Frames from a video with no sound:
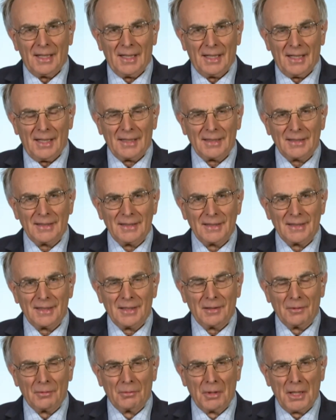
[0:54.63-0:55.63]
And
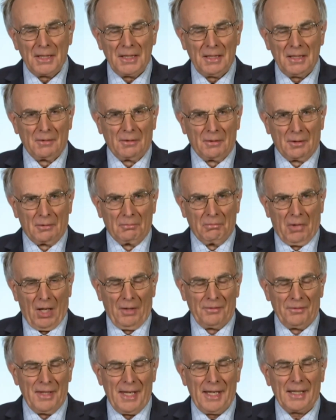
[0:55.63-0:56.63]
we
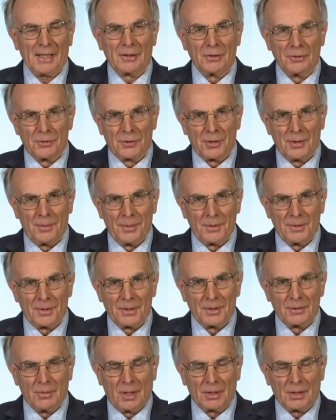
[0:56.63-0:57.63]
are net
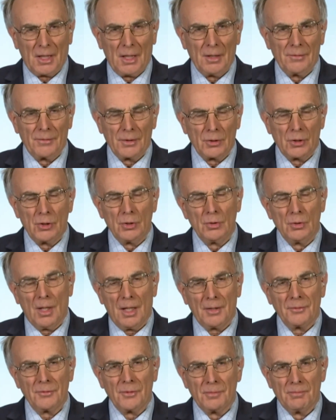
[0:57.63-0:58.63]
contributors, over
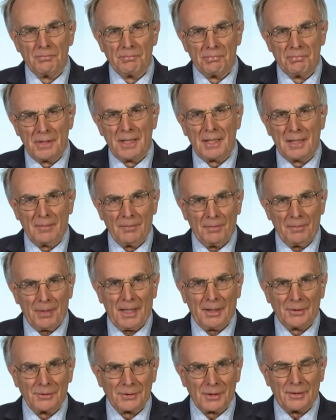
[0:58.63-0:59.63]
£200 billion
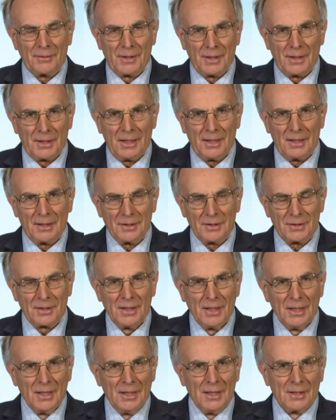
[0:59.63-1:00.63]
over the
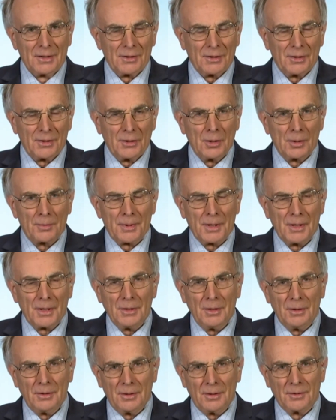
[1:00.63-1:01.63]
years to the
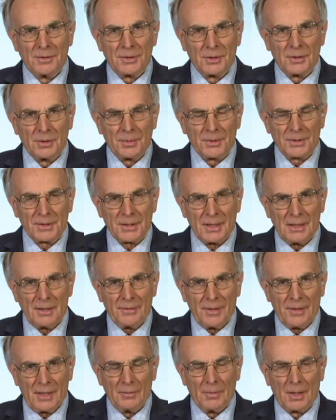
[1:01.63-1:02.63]
European Union
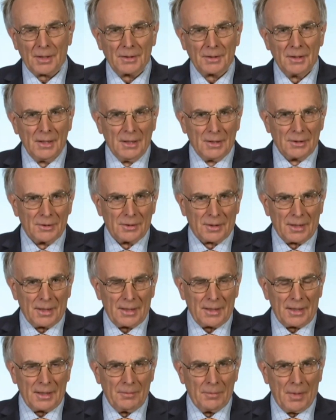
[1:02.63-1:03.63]
superstate. If anyone should
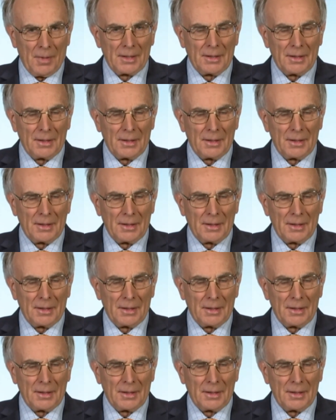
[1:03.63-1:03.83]
get any